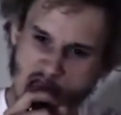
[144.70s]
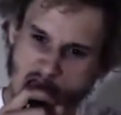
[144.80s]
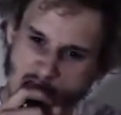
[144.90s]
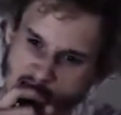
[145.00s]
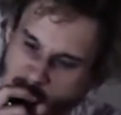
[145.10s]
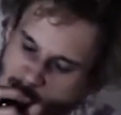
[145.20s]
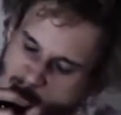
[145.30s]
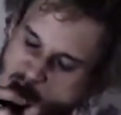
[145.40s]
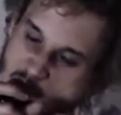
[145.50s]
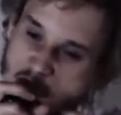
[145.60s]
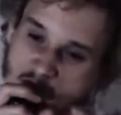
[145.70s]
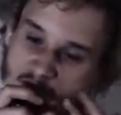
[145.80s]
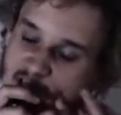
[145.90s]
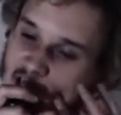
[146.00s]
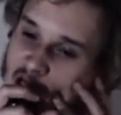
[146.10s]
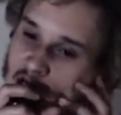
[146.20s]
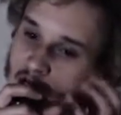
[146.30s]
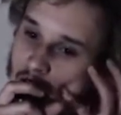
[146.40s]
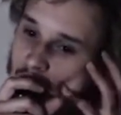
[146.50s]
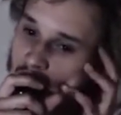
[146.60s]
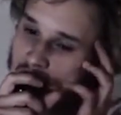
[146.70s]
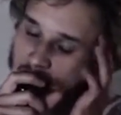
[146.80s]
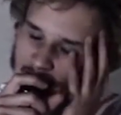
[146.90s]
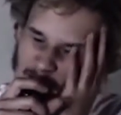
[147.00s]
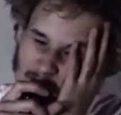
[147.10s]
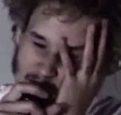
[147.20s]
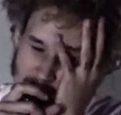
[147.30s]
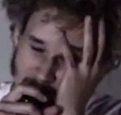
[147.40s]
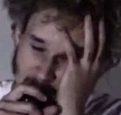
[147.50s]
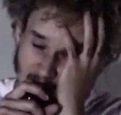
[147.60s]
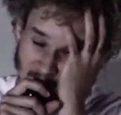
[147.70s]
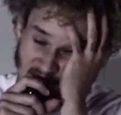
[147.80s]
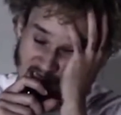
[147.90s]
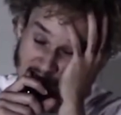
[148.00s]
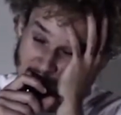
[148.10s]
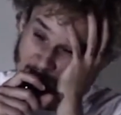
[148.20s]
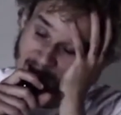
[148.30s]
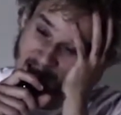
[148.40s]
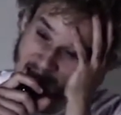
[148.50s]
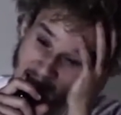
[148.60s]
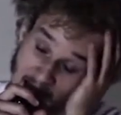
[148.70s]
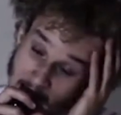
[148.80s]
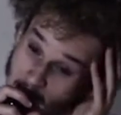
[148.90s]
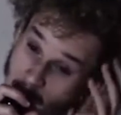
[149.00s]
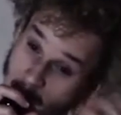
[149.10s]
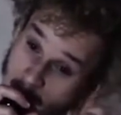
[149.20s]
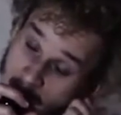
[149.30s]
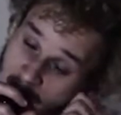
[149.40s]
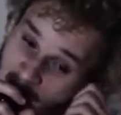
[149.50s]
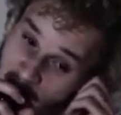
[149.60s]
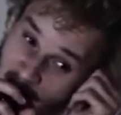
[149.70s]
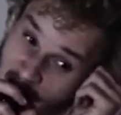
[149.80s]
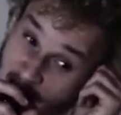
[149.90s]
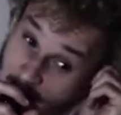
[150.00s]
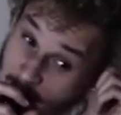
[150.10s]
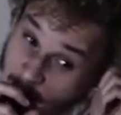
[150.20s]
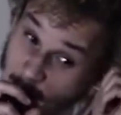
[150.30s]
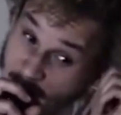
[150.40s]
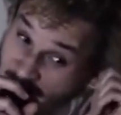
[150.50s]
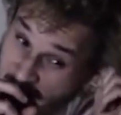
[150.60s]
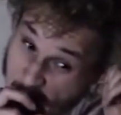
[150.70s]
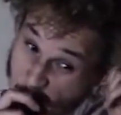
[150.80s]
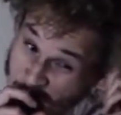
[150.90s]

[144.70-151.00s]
like it moves to like the left side of my head, and I can't feel my ear.